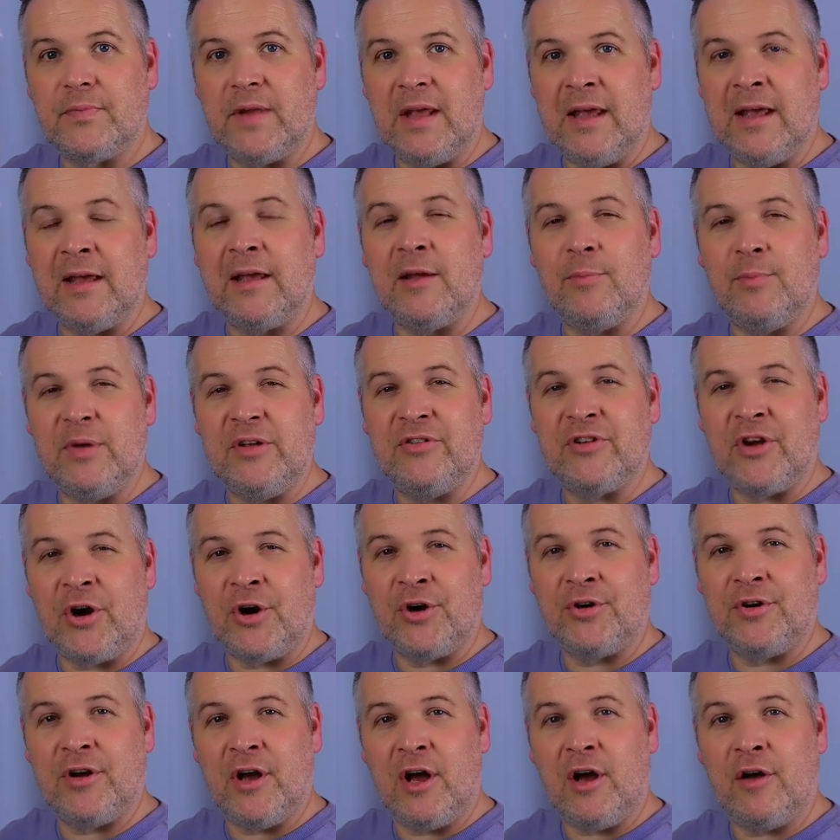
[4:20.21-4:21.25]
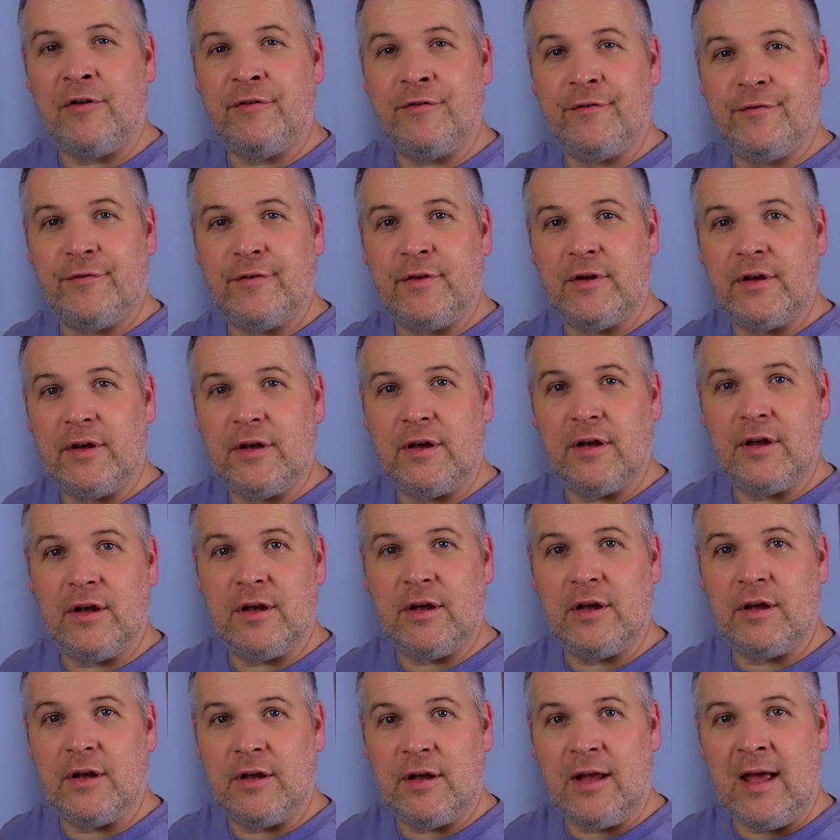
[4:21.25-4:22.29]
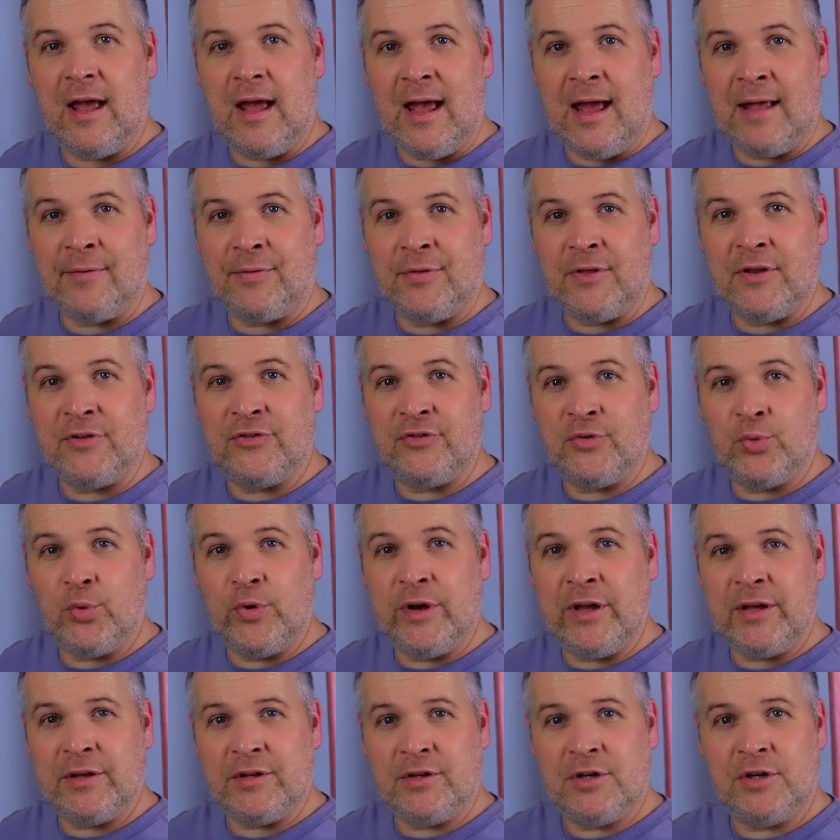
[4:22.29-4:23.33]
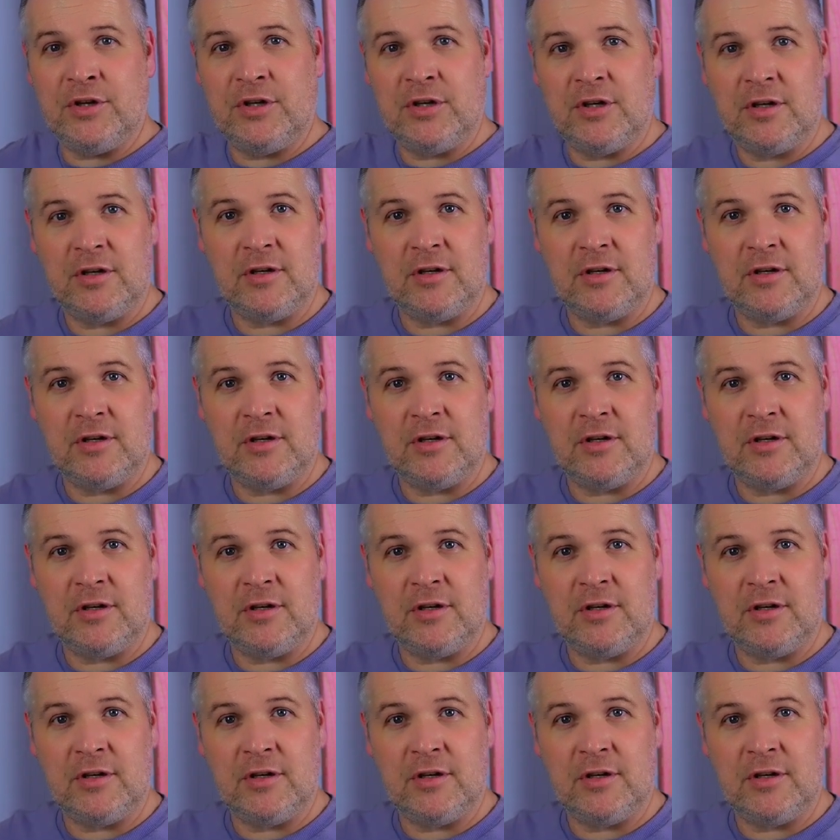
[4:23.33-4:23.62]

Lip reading: It can be turned off at this switch